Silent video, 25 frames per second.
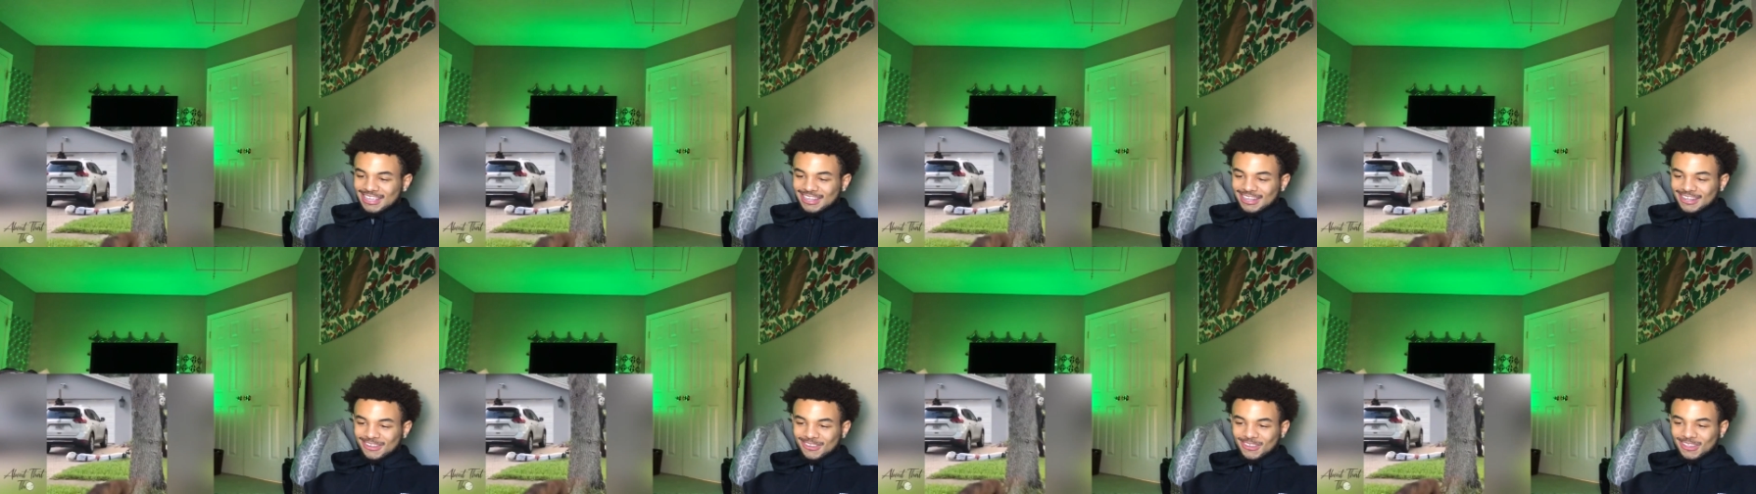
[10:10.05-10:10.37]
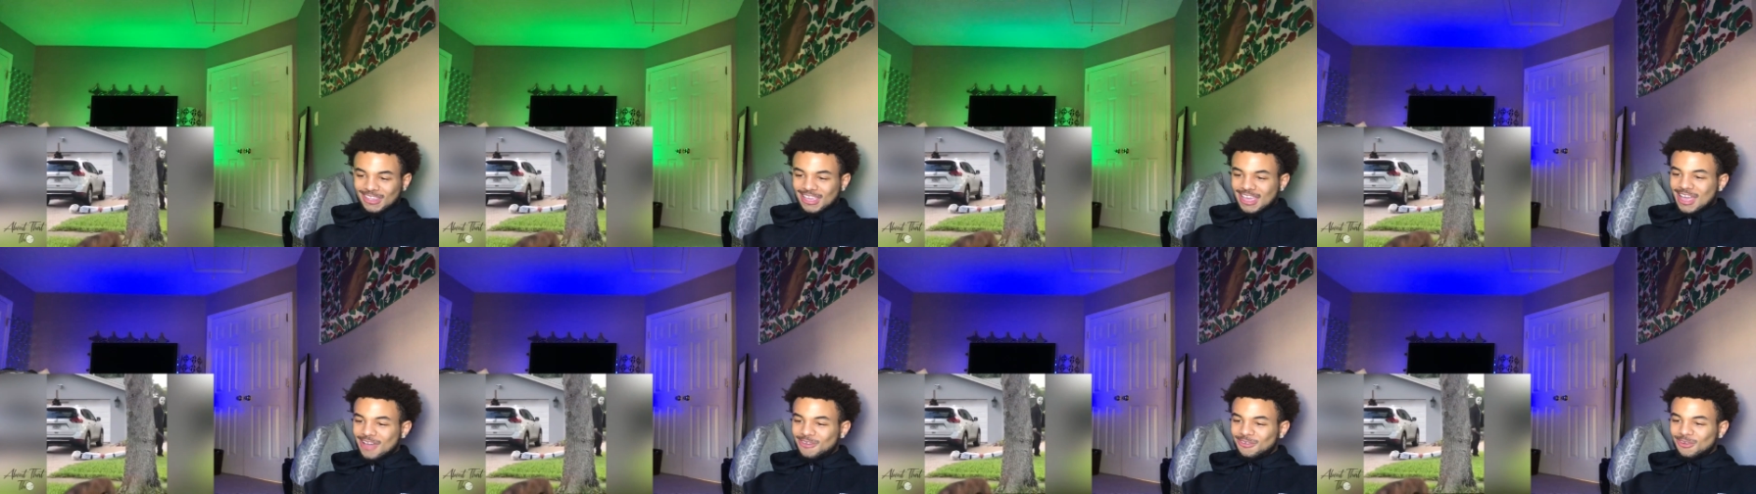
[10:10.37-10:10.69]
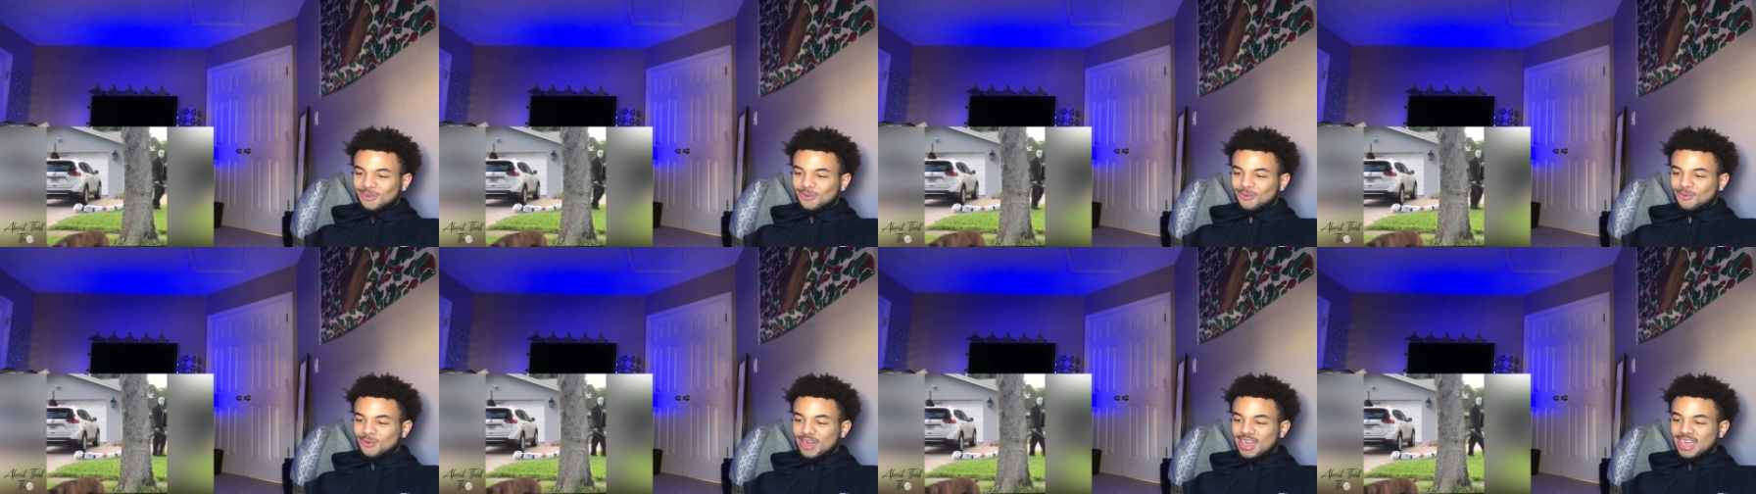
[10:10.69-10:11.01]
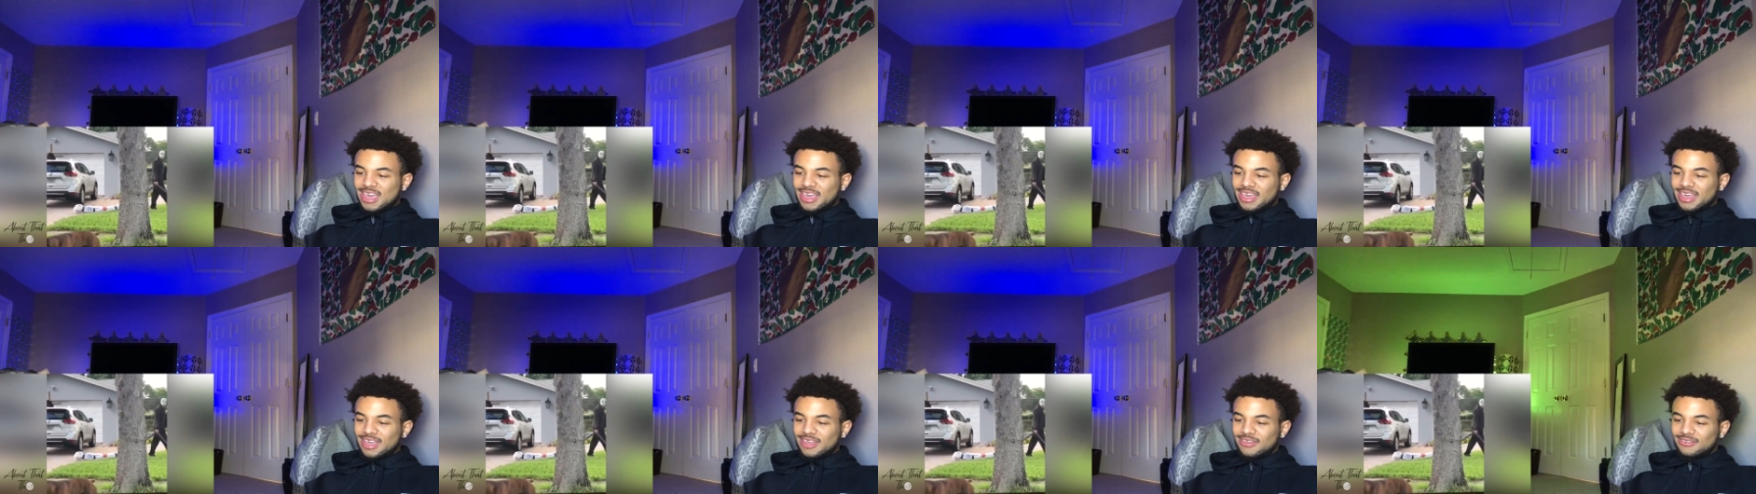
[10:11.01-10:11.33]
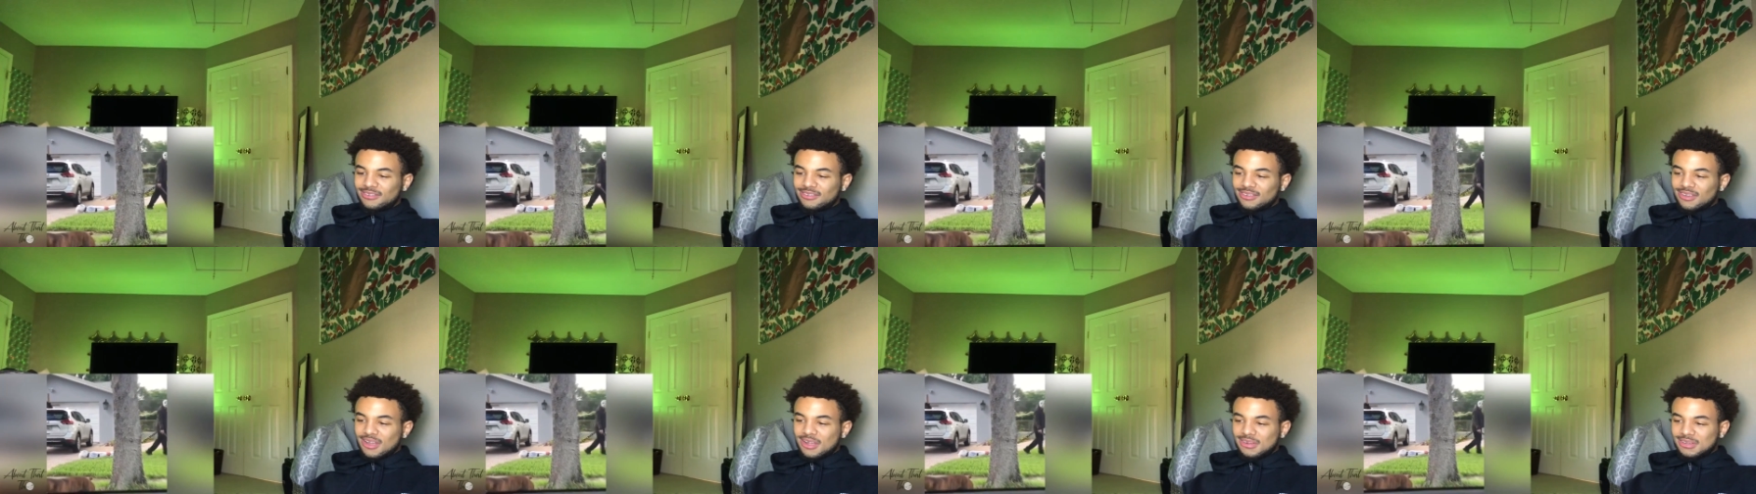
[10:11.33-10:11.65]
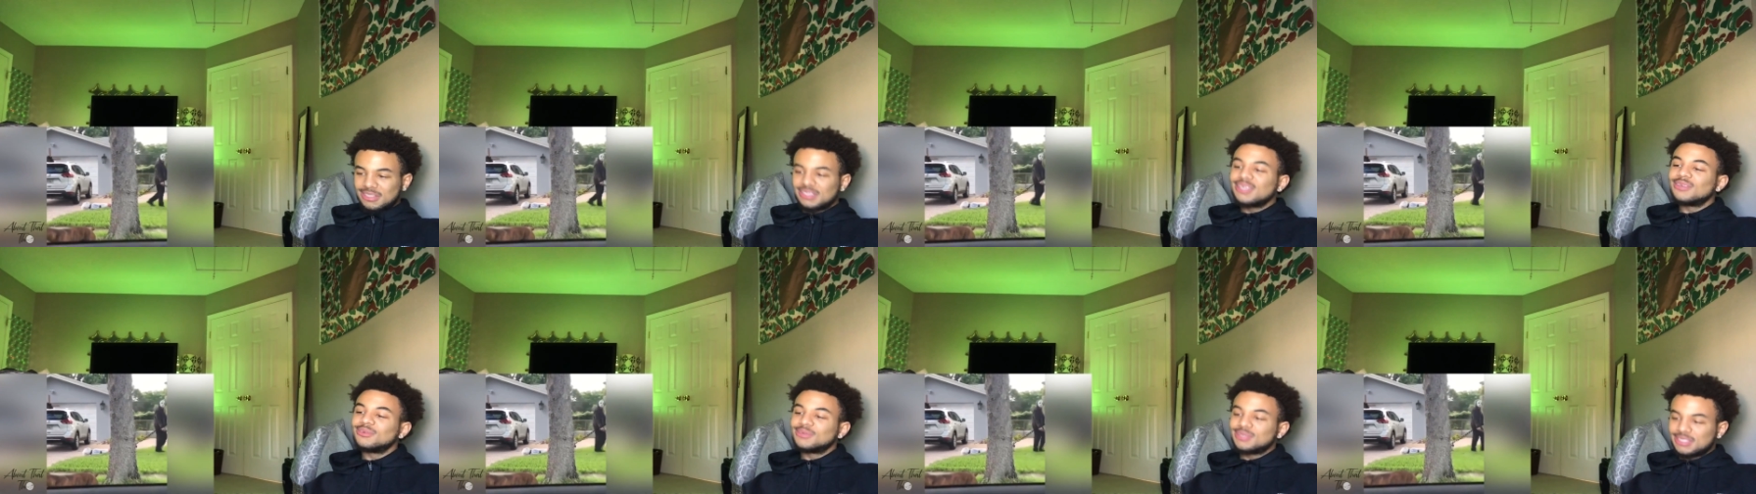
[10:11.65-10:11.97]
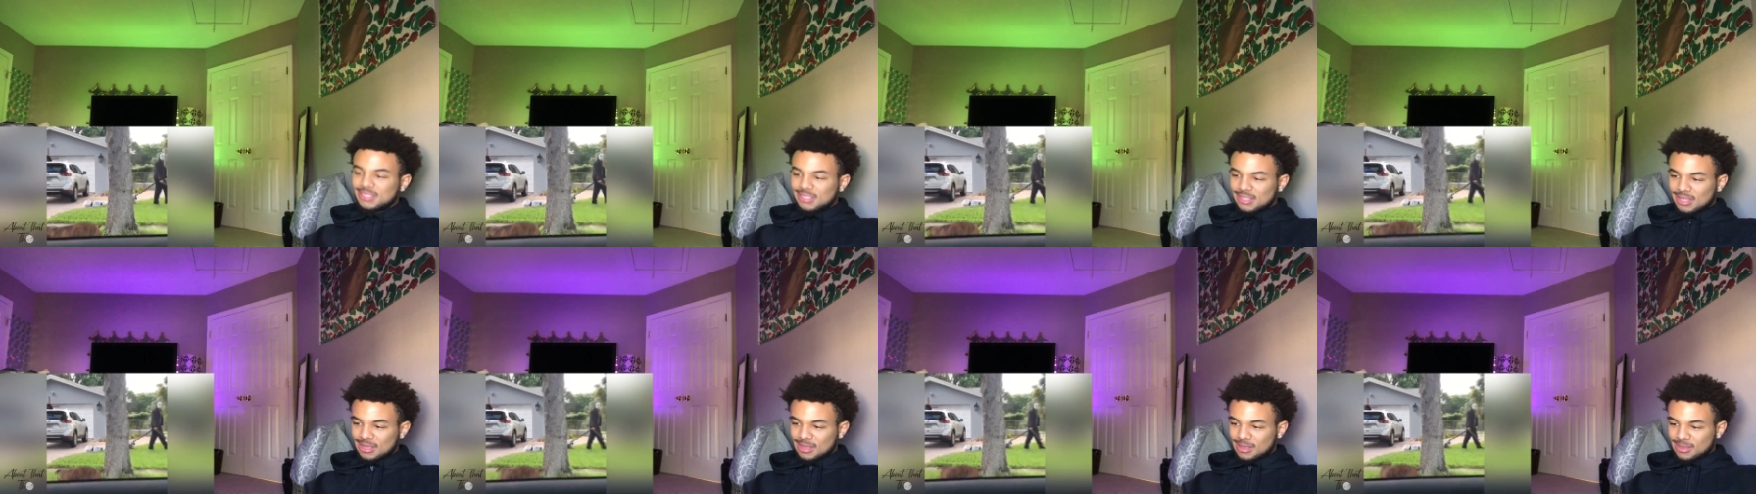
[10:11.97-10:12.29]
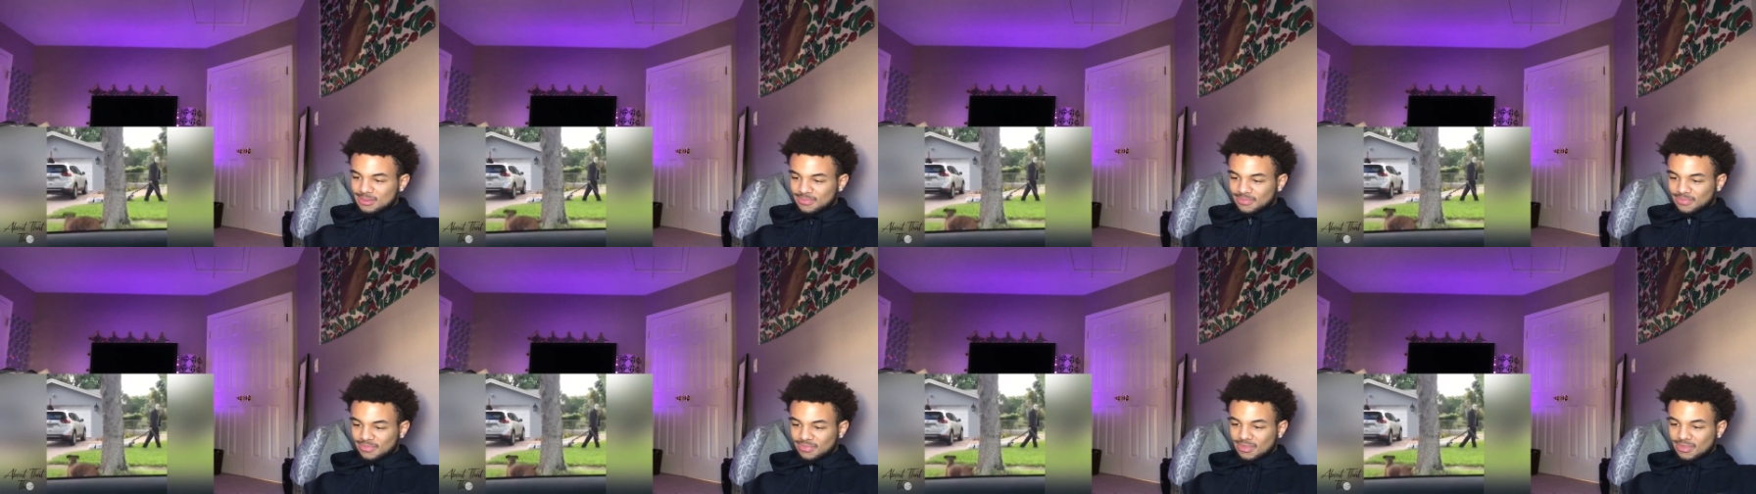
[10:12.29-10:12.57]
okay, I would have waved. I would have said, what's up?